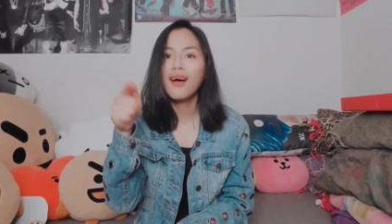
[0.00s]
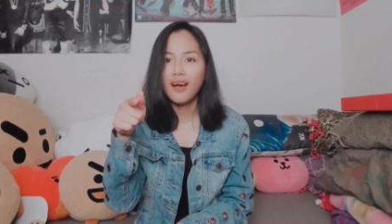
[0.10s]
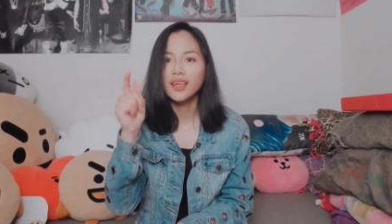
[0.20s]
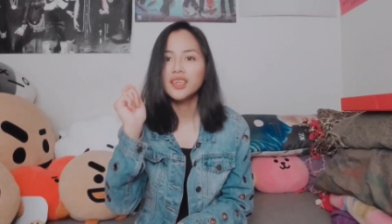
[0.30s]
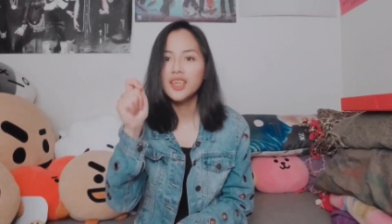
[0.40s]

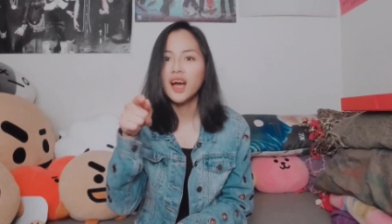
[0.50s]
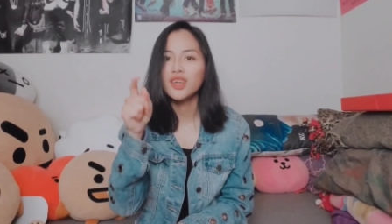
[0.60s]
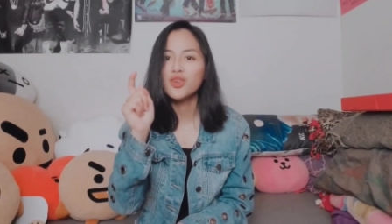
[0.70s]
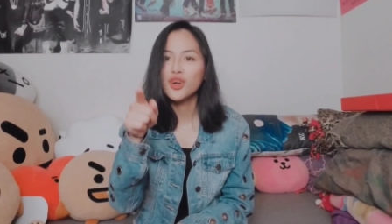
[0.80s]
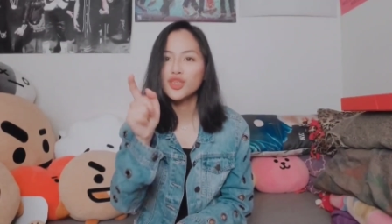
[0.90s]
"Ha, yeah,
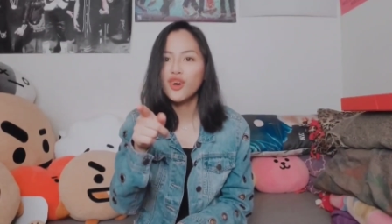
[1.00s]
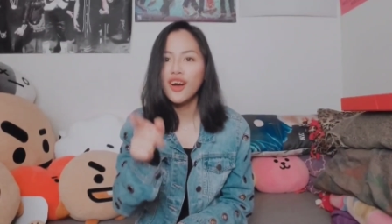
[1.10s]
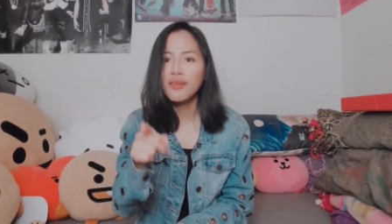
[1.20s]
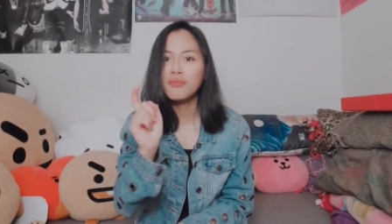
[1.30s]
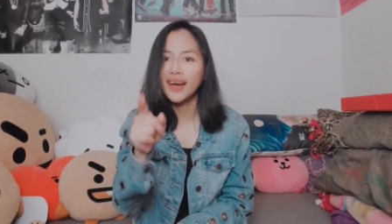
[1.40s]
you're a
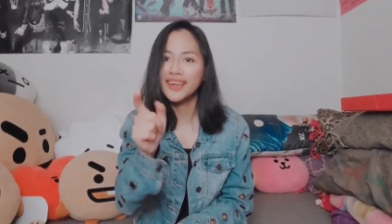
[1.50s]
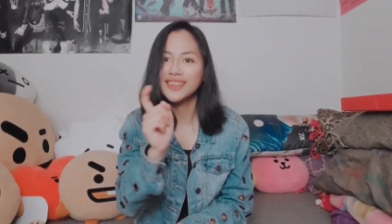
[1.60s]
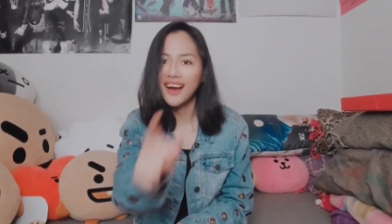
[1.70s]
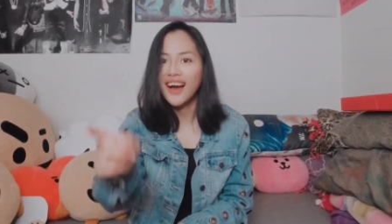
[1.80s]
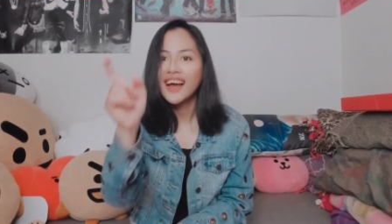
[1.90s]
Jonghan
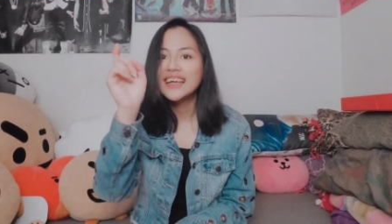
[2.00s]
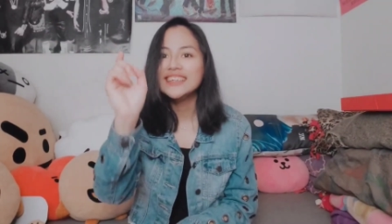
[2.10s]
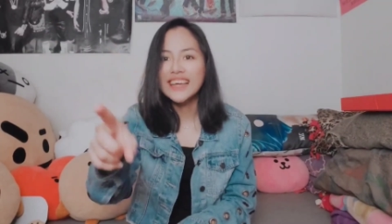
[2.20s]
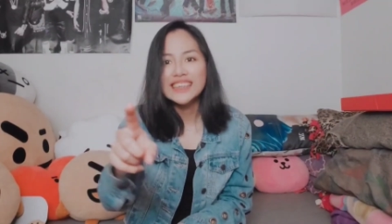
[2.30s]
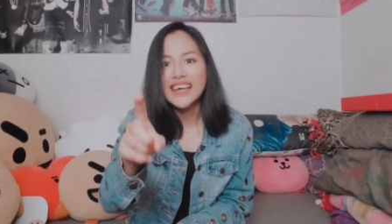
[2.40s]
bias, huh?
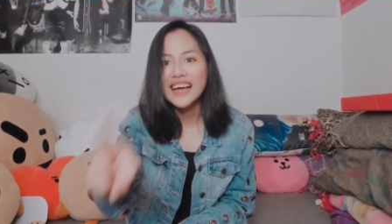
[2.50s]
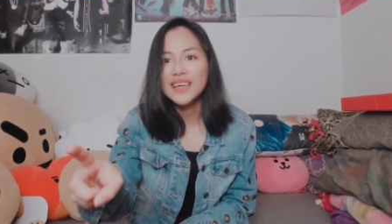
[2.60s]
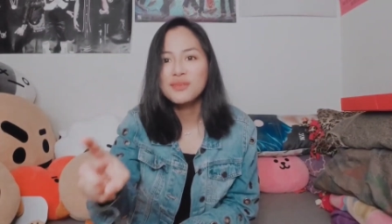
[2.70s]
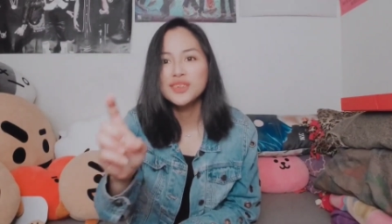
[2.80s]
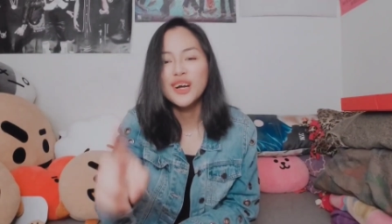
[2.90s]
Yes, I
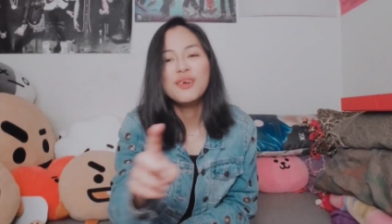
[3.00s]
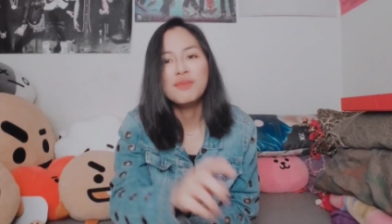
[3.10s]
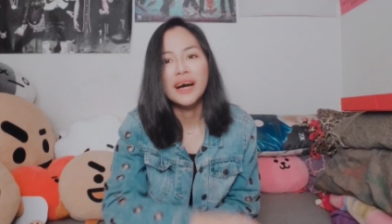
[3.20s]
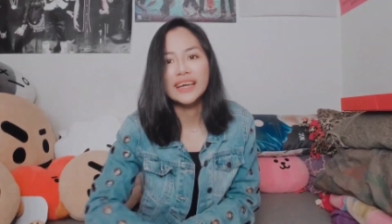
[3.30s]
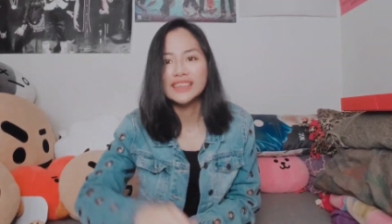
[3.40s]
am a
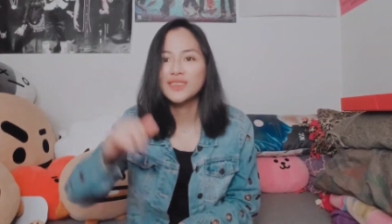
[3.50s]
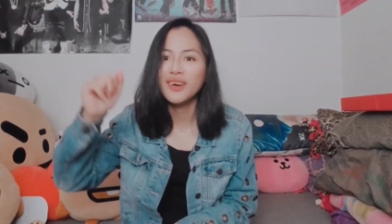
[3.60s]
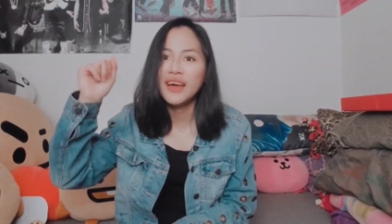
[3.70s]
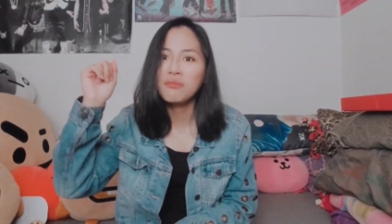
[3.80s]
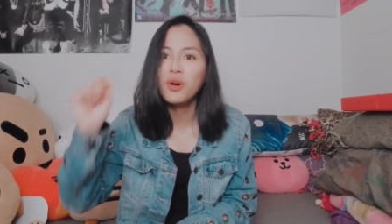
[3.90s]
Jonghan bias. That's
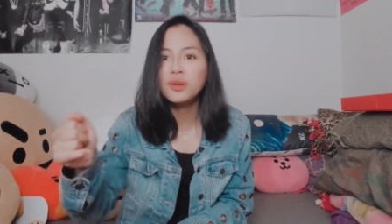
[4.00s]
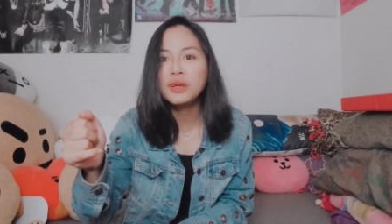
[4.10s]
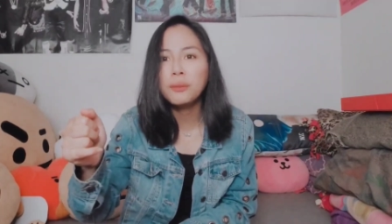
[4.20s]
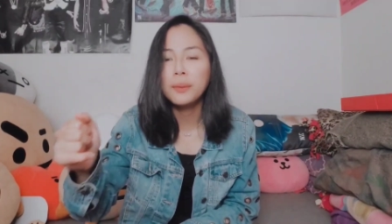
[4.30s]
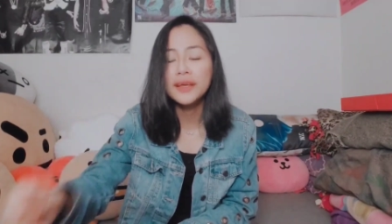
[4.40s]
why I'm
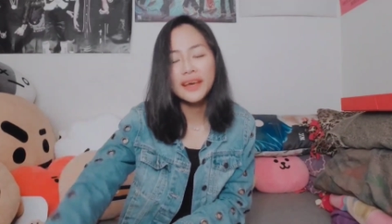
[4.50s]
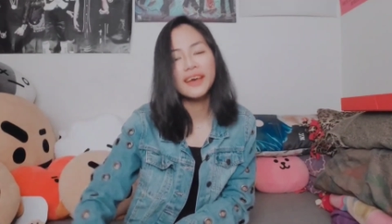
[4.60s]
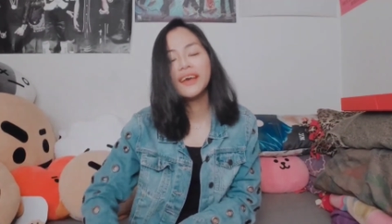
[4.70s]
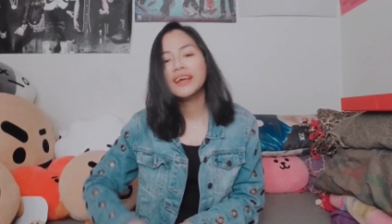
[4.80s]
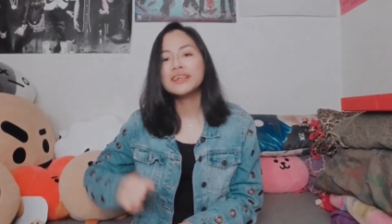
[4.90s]
holding your
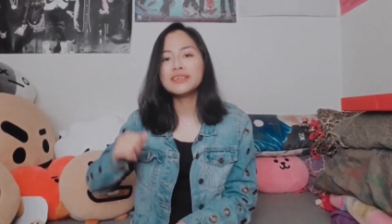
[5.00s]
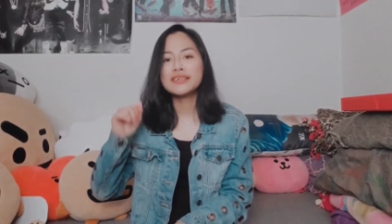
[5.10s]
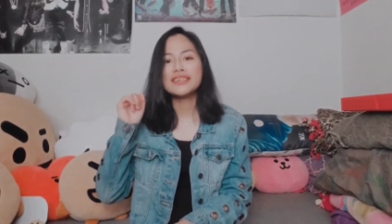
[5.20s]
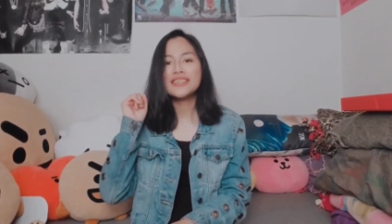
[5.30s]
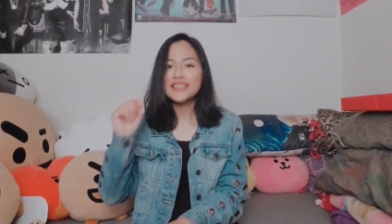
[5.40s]
picket."
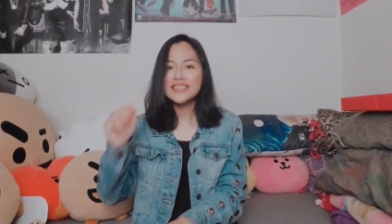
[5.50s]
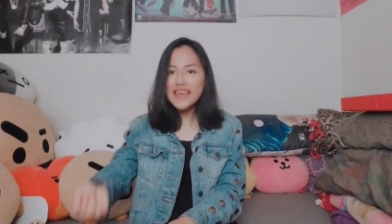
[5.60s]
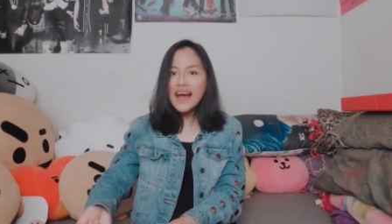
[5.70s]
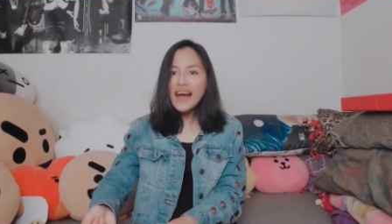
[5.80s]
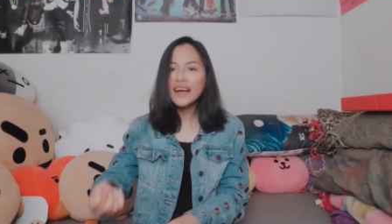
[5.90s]
He says,
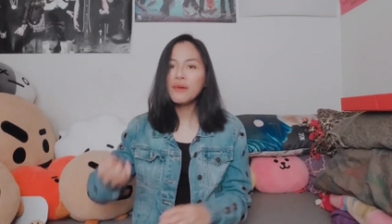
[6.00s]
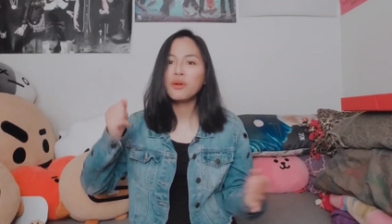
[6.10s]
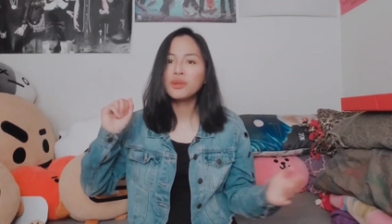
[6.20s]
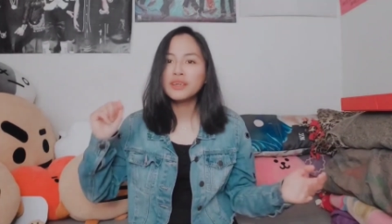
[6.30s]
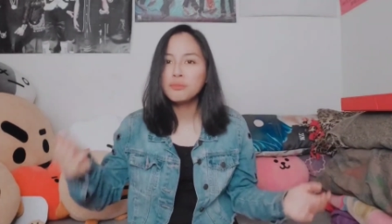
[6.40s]
"Yeah, I'm
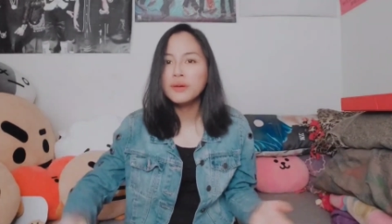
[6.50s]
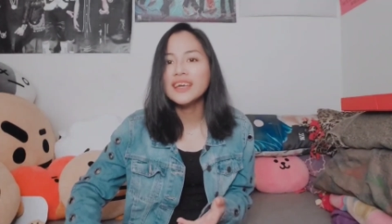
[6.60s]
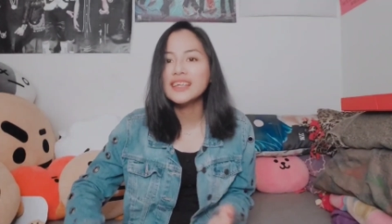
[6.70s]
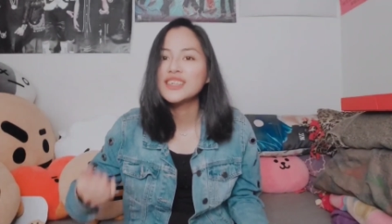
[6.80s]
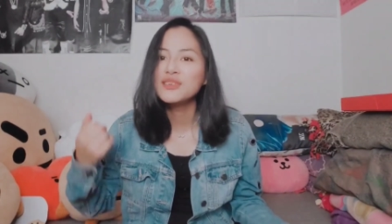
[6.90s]
holding your
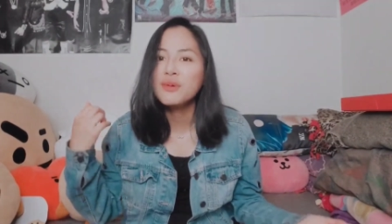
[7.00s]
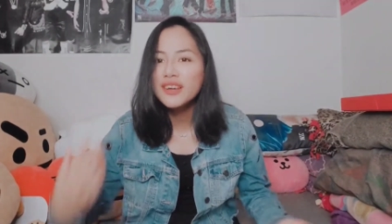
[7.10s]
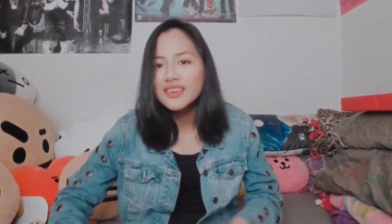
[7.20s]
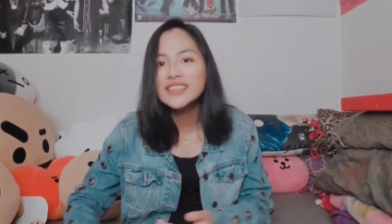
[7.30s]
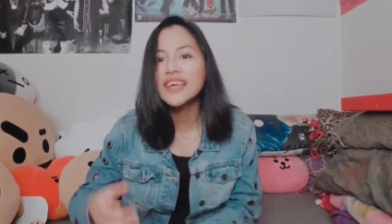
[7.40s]
picket, so you
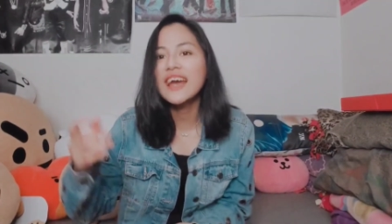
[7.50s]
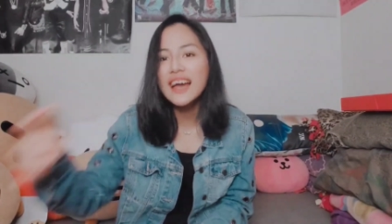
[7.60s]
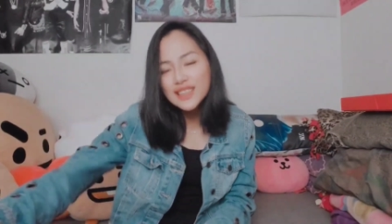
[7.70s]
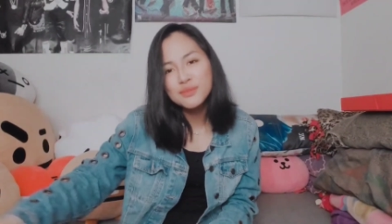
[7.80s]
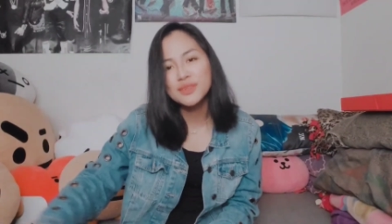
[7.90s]
better say
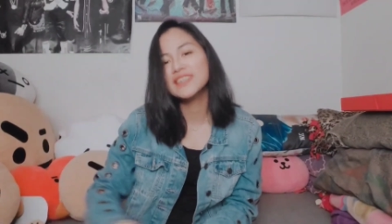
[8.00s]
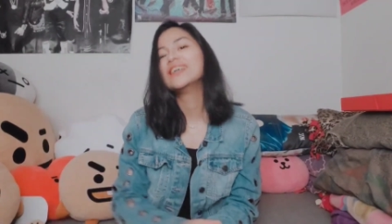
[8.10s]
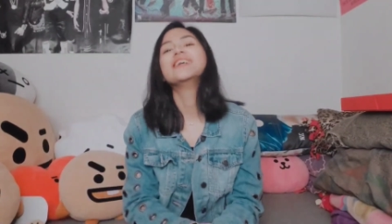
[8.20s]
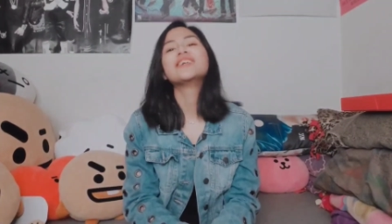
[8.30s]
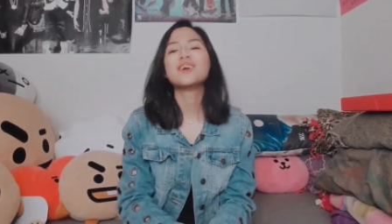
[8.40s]
hi to me."
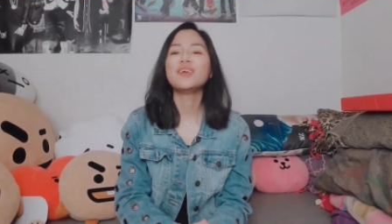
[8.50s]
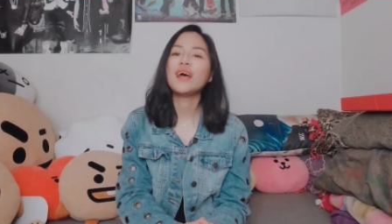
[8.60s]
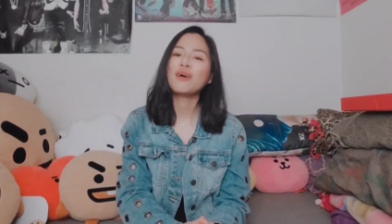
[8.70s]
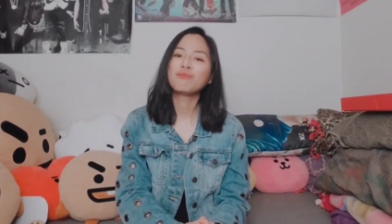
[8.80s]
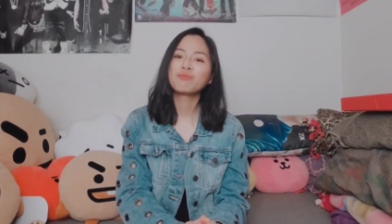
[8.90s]
So
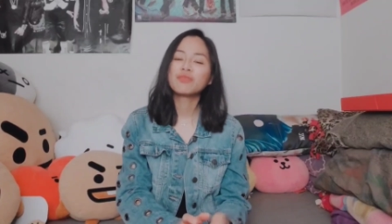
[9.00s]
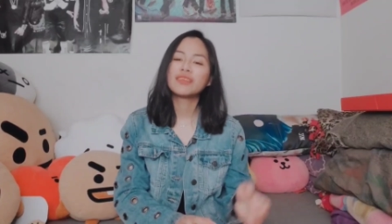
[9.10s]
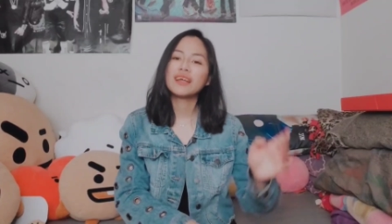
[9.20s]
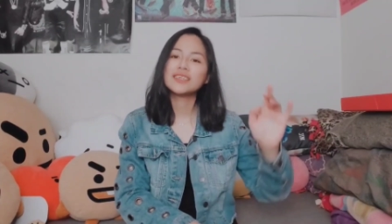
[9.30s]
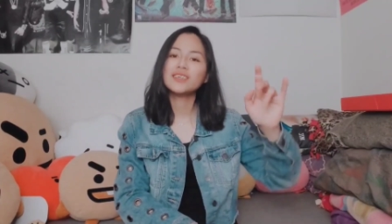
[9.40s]
yeah,
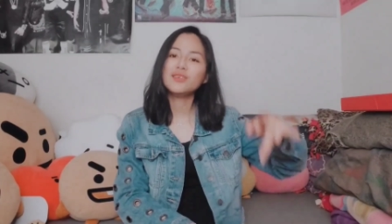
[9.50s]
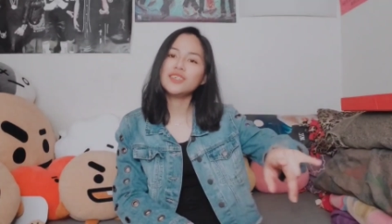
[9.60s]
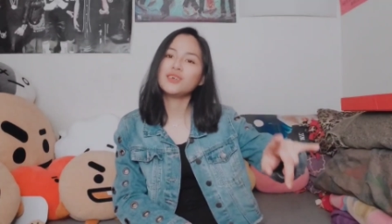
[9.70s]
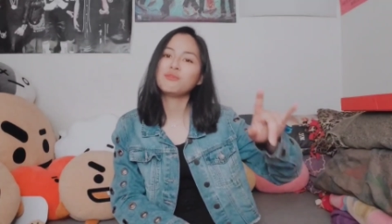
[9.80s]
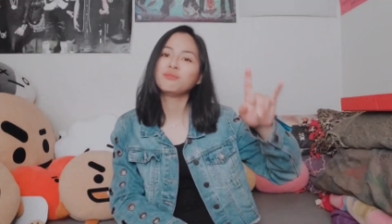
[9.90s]
that's the
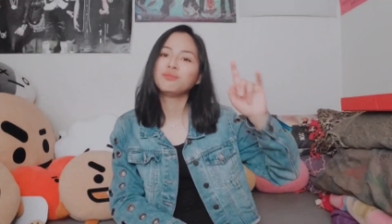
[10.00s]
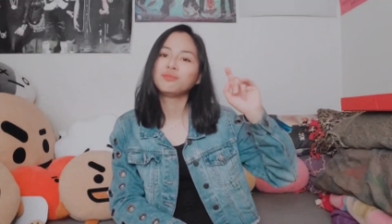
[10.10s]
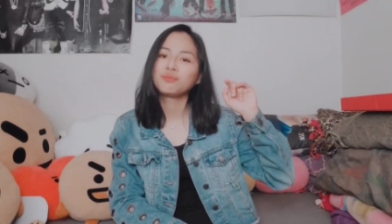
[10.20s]
reason